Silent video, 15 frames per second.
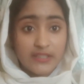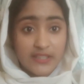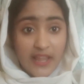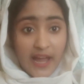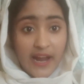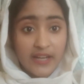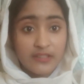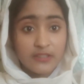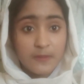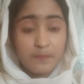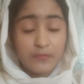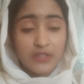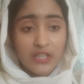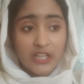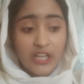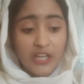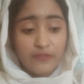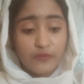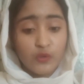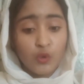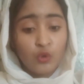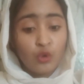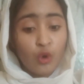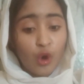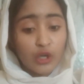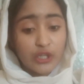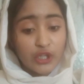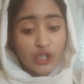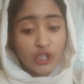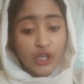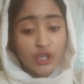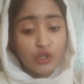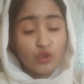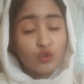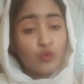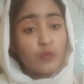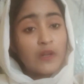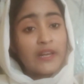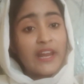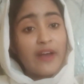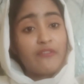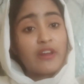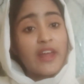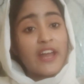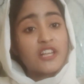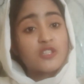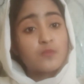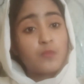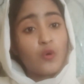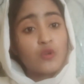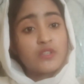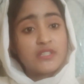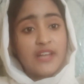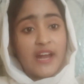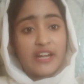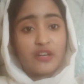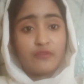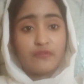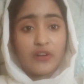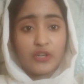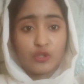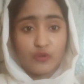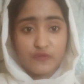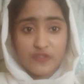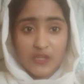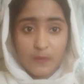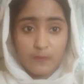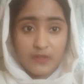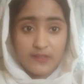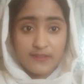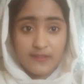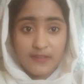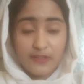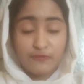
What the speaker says: that if you not hear, you will never expose that in front of someone.